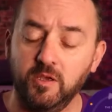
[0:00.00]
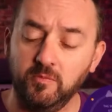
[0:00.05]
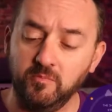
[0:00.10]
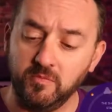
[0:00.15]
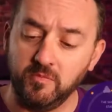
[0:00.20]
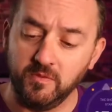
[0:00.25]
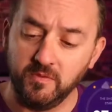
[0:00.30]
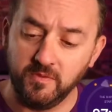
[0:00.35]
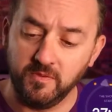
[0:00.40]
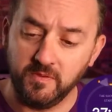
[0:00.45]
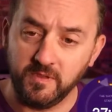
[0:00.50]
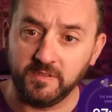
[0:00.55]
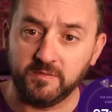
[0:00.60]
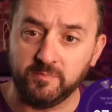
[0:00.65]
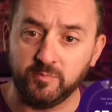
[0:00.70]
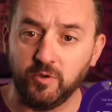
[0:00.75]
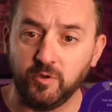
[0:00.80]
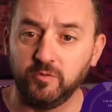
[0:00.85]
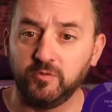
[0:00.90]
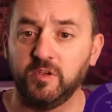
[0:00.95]
This
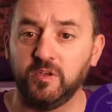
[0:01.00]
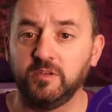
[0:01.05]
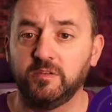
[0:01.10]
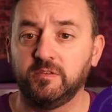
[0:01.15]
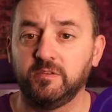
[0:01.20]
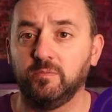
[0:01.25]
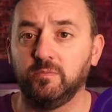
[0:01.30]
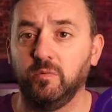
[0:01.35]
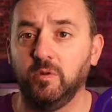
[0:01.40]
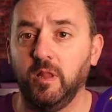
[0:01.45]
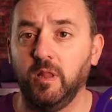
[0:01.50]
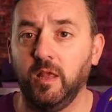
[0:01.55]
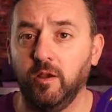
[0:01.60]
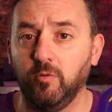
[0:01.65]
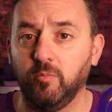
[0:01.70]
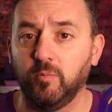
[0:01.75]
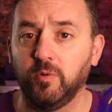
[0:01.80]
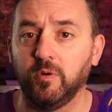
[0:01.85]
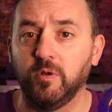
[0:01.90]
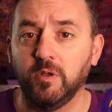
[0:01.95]
process will help
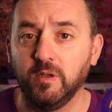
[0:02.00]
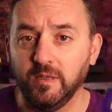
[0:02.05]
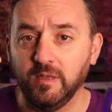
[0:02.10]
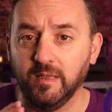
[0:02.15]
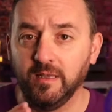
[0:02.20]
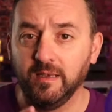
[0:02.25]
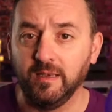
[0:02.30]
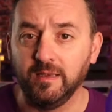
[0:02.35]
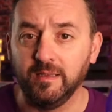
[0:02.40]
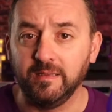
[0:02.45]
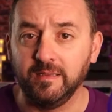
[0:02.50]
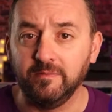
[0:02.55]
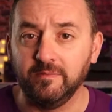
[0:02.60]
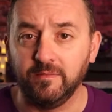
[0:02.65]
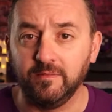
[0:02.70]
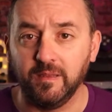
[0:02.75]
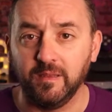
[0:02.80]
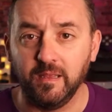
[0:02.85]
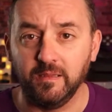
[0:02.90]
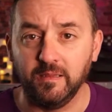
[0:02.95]

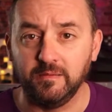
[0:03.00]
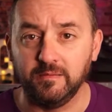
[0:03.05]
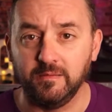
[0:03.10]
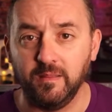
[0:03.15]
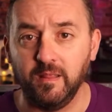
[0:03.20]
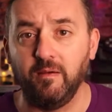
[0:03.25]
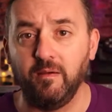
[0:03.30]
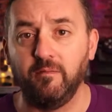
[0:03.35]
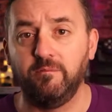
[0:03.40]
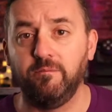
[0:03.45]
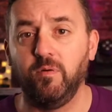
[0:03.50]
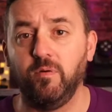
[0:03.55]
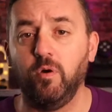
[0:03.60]
alleviate that fog,